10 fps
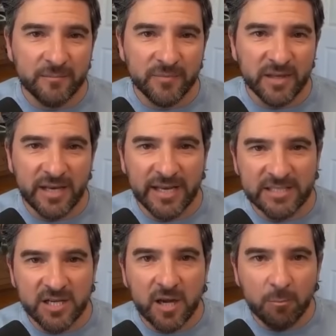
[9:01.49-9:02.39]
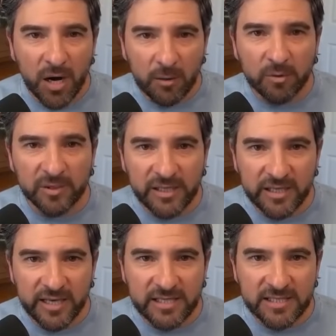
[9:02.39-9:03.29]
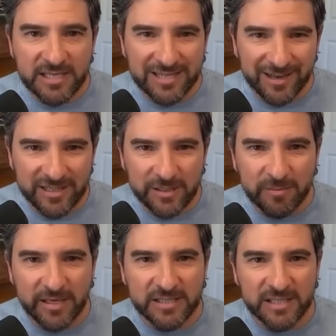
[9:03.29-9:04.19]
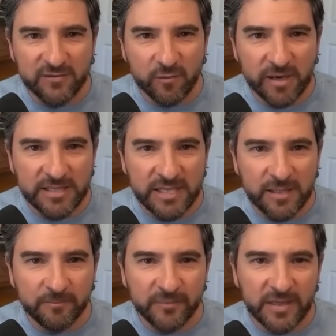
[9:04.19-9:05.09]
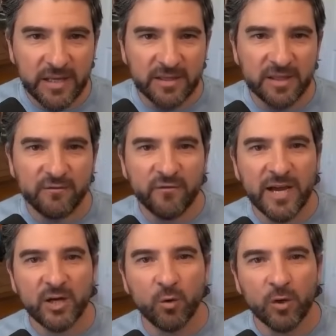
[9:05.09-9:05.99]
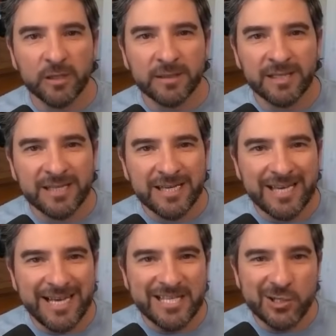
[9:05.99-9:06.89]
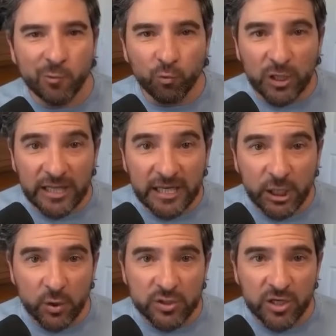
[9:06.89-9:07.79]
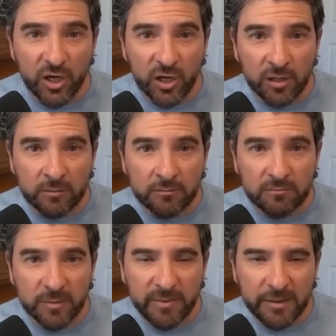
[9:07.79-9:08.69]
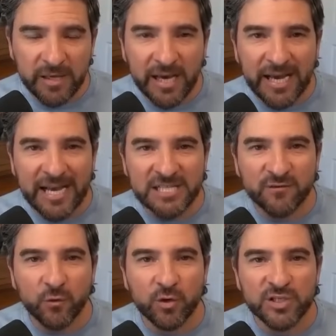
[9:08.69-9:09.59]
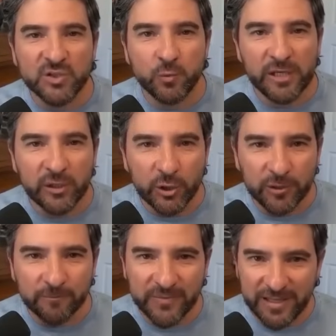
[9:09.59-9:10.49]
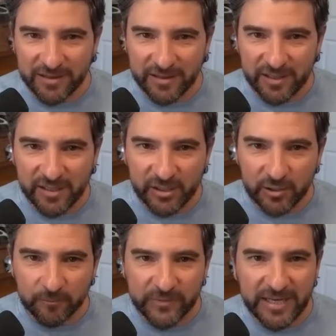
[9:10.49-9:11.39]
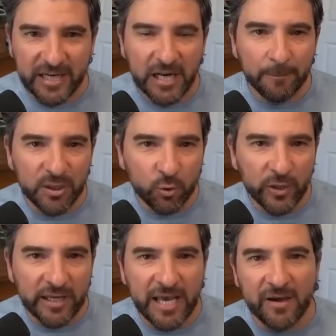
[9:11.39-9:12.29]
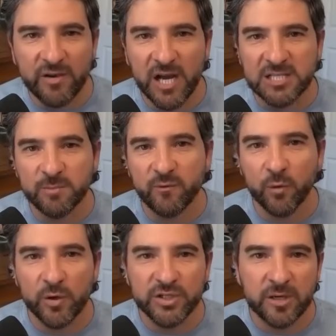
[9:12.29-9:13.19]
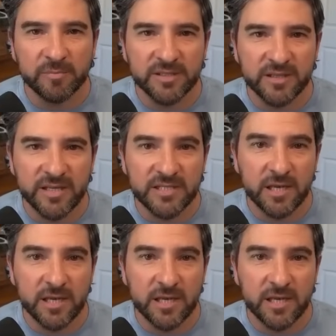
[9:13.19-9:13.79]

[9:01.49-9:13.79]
The next, probably a yes, as long as it makes sense for my team. And then the final one, it's a really close call, but maybe I ask for a sweetener in the deal. And a couple of quick caveats before we jump into these.